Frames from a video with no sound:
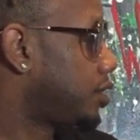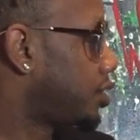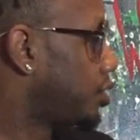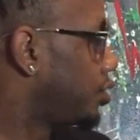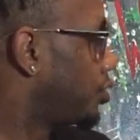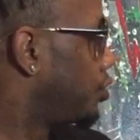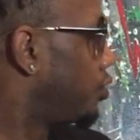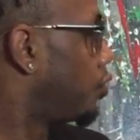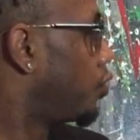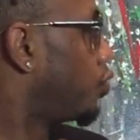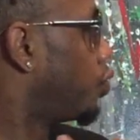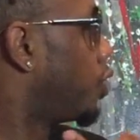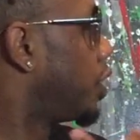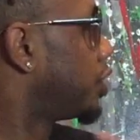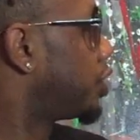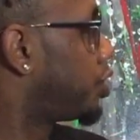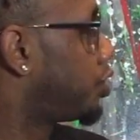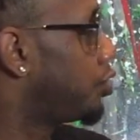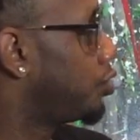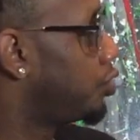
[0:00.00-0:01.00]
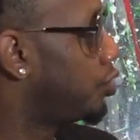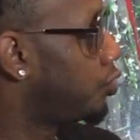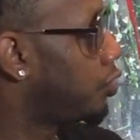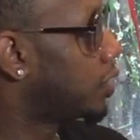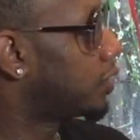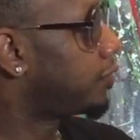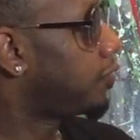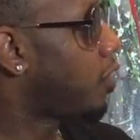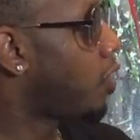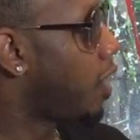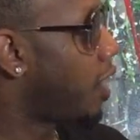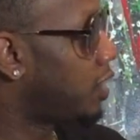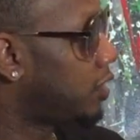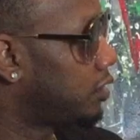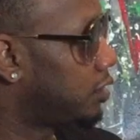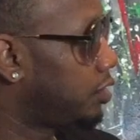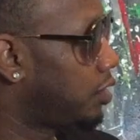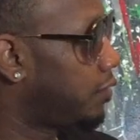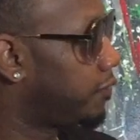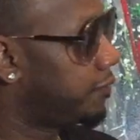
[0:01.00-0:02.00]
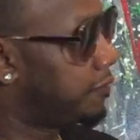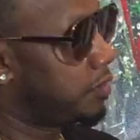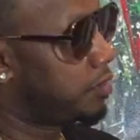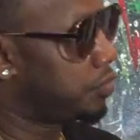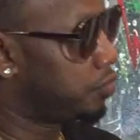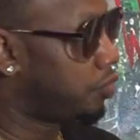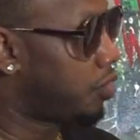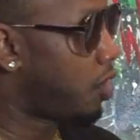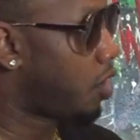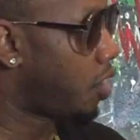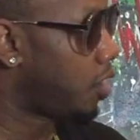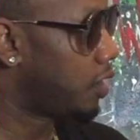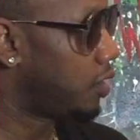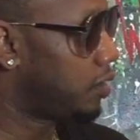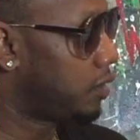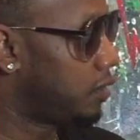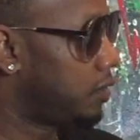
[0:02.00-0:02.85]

to what you do as far as your visual art?